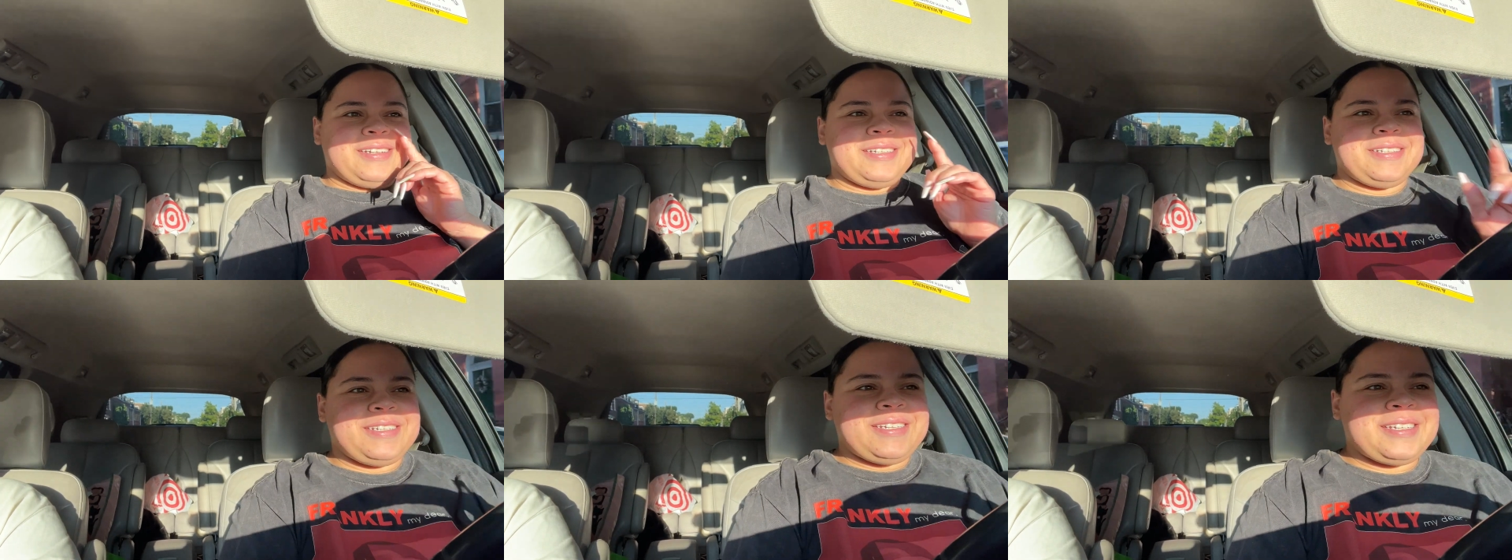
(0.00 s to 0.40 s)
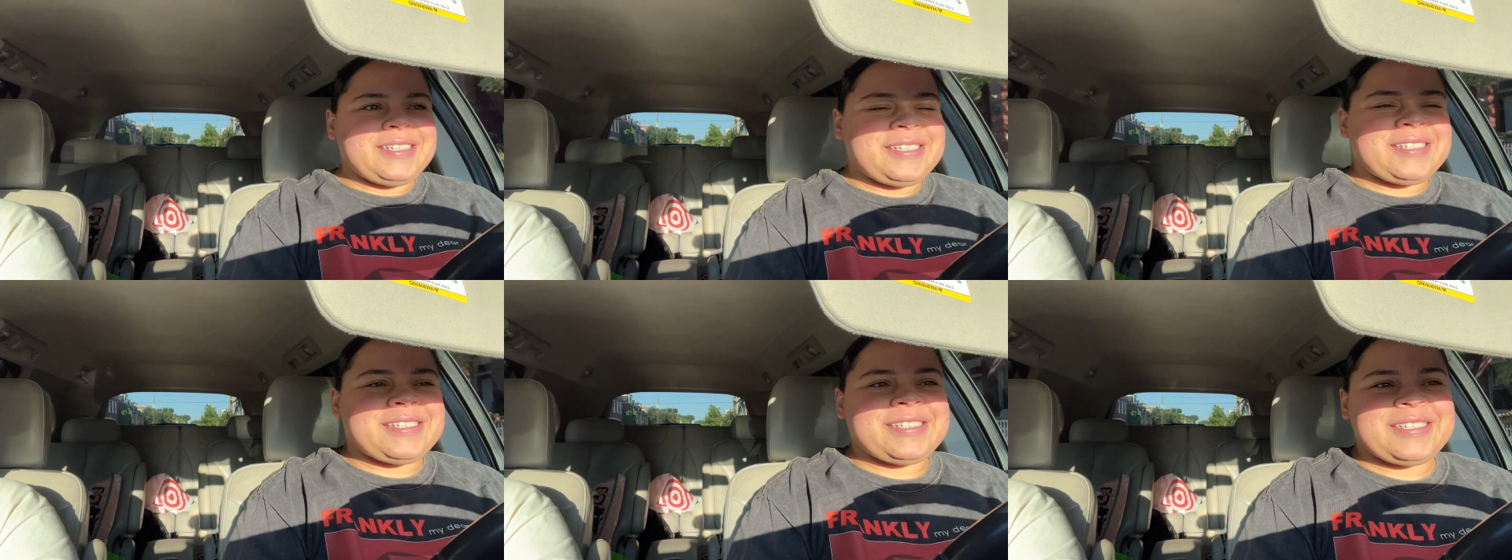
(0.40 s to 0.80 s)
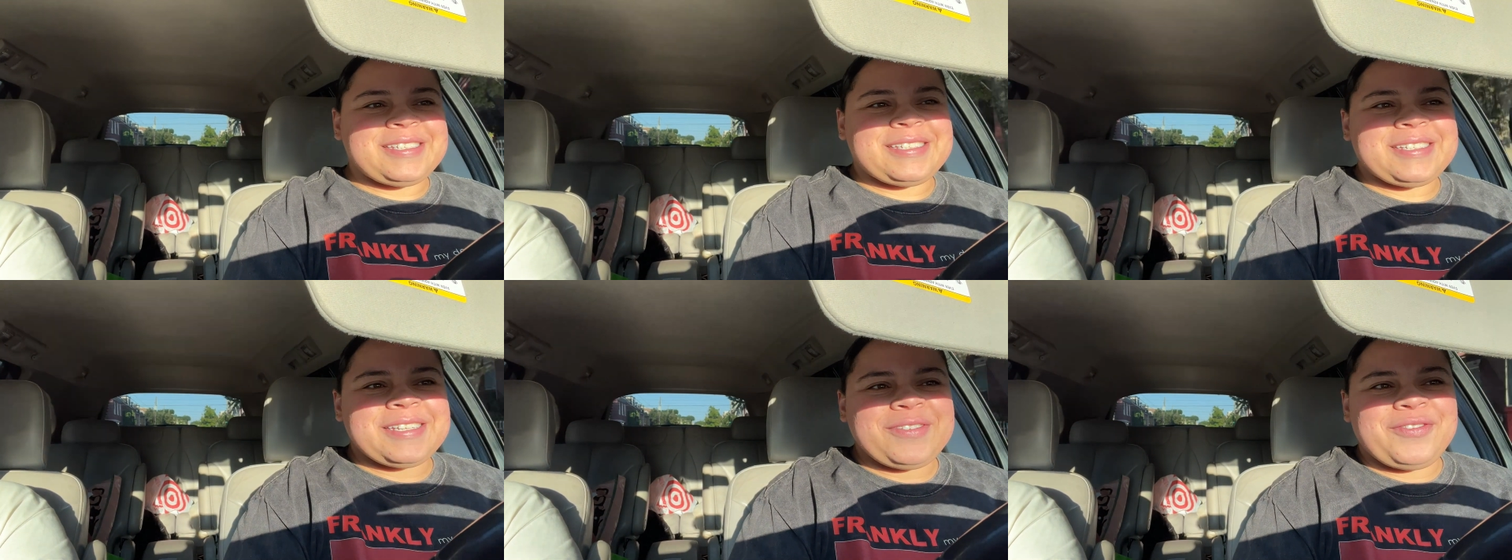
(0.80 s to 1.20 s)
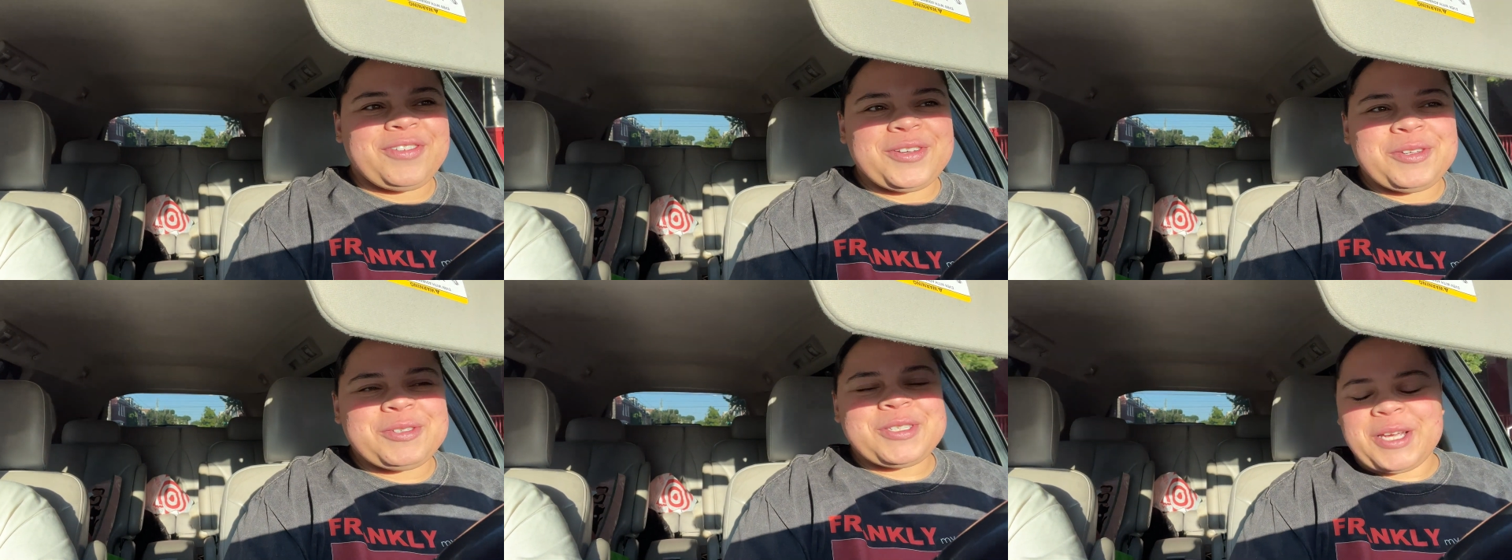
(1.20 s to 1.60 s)
this
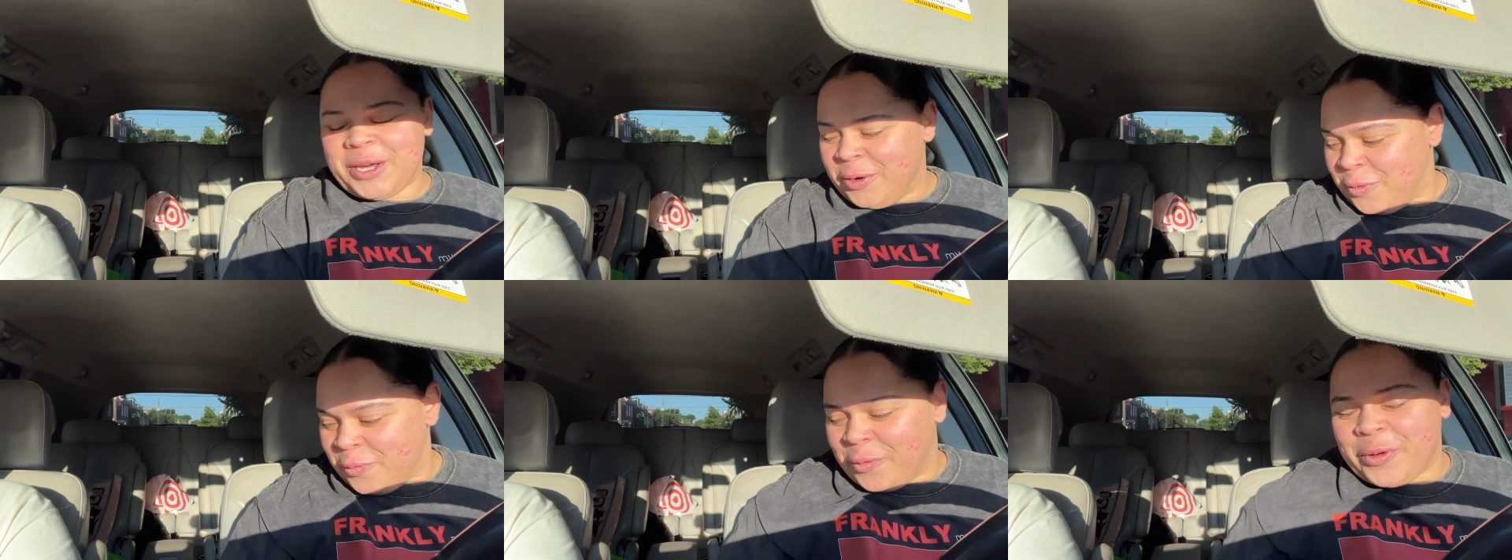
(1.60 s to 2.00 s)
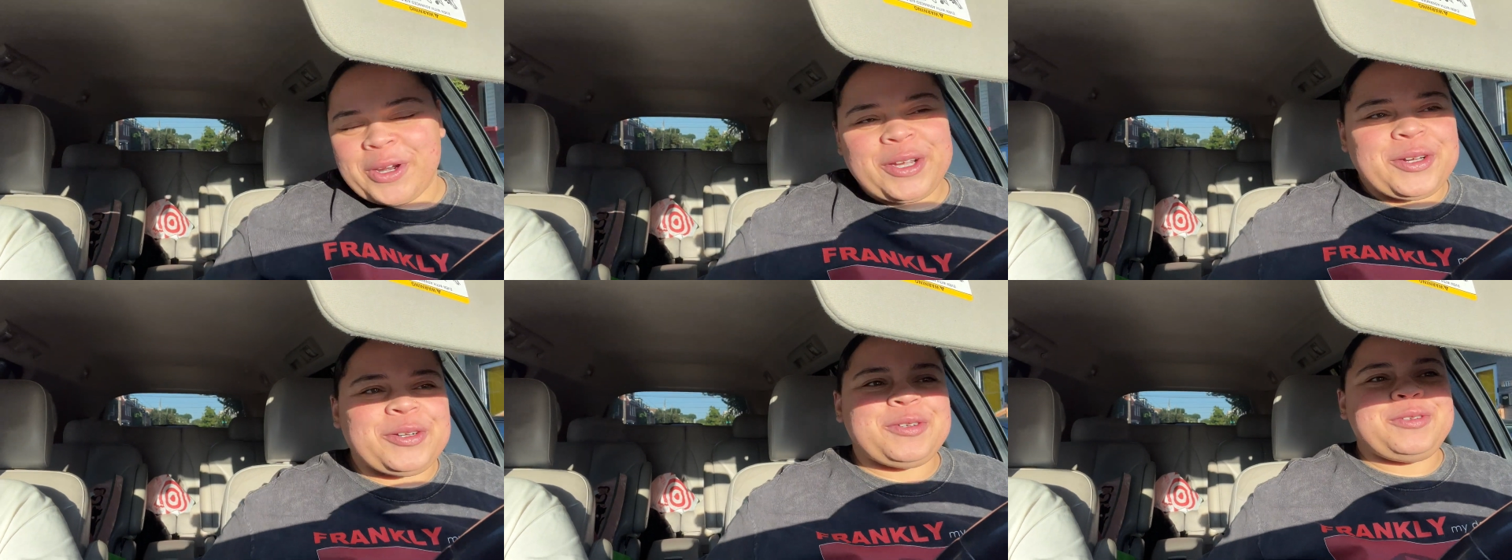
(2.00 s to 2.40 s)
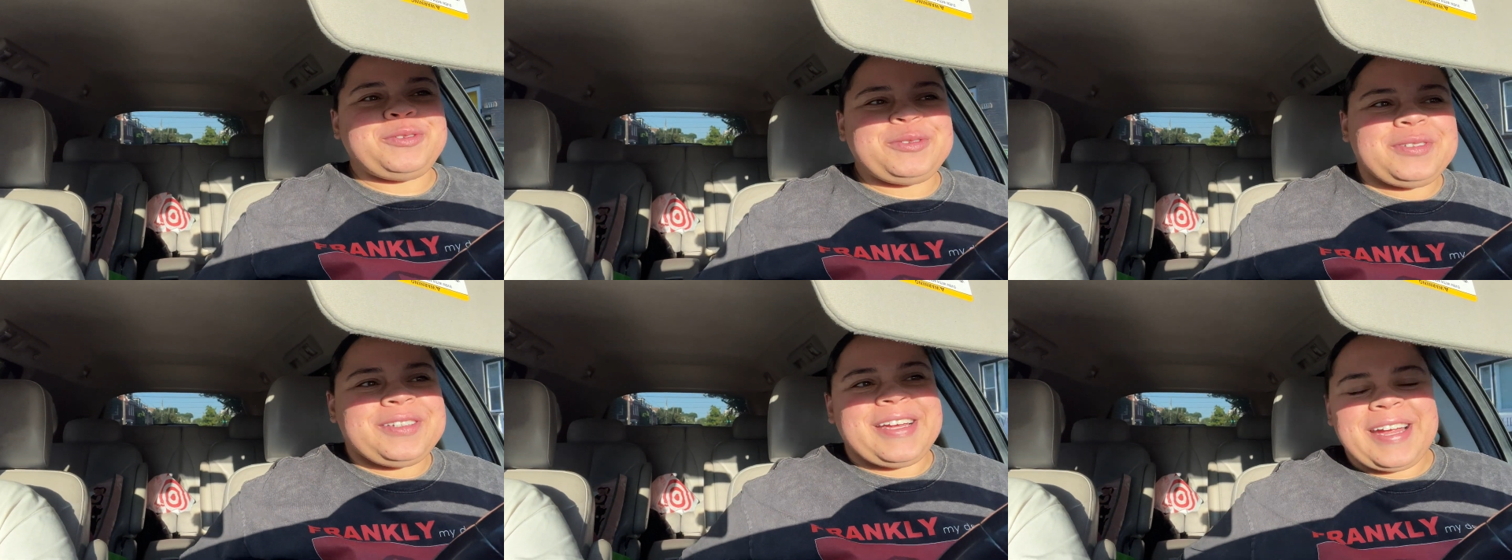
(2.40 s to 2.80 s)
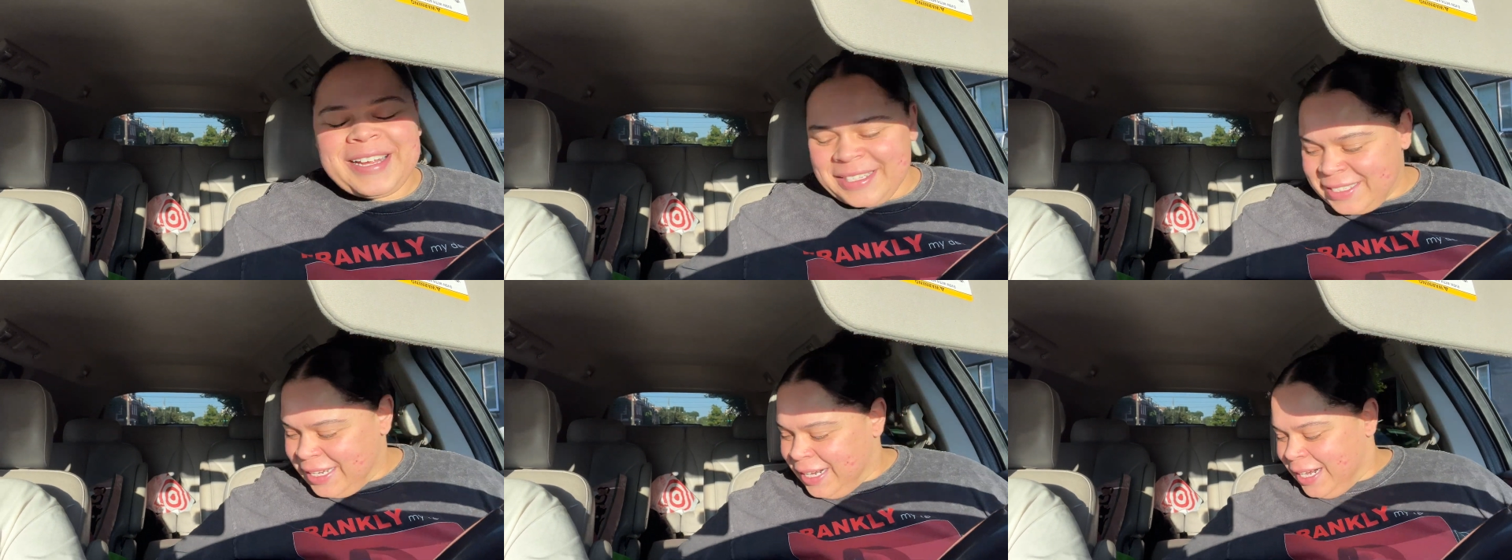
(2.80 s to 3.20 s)
feels unreal
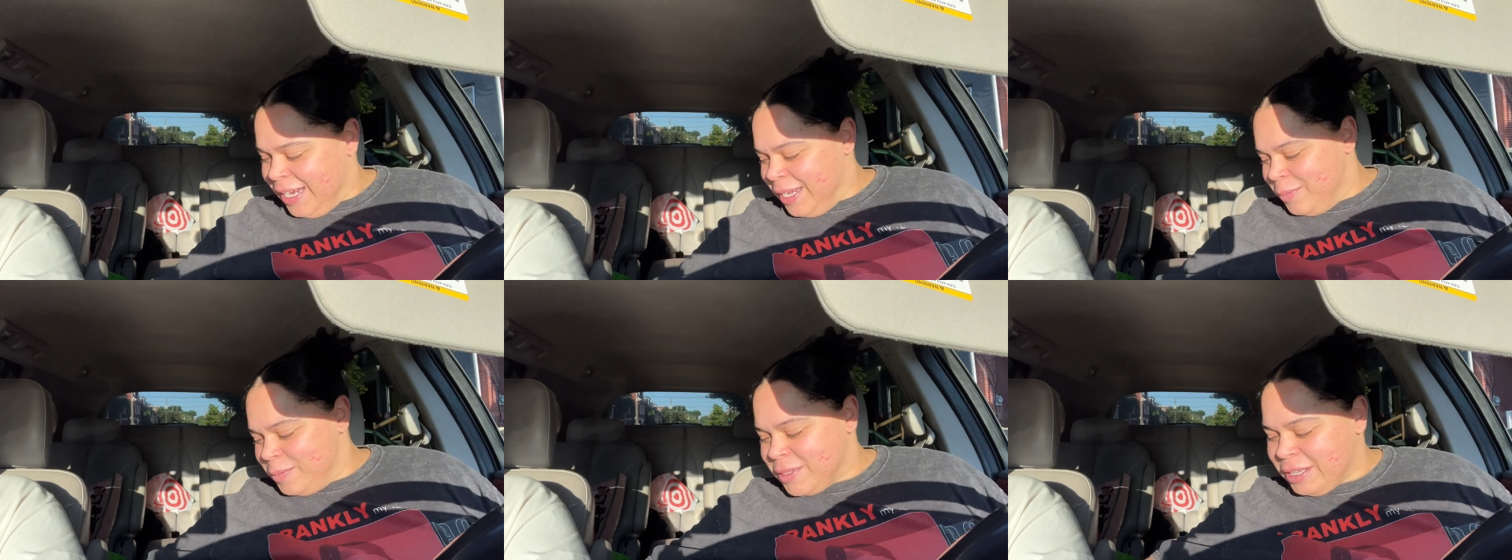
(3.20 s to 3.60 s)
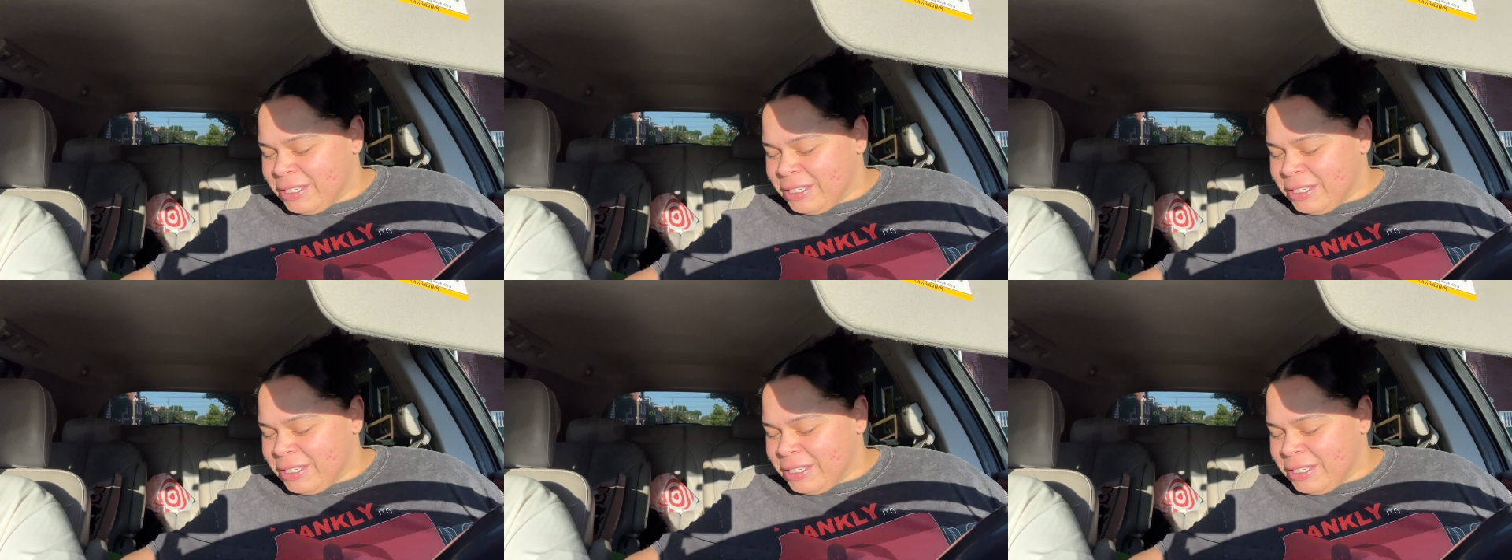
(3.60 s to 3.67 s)
at times.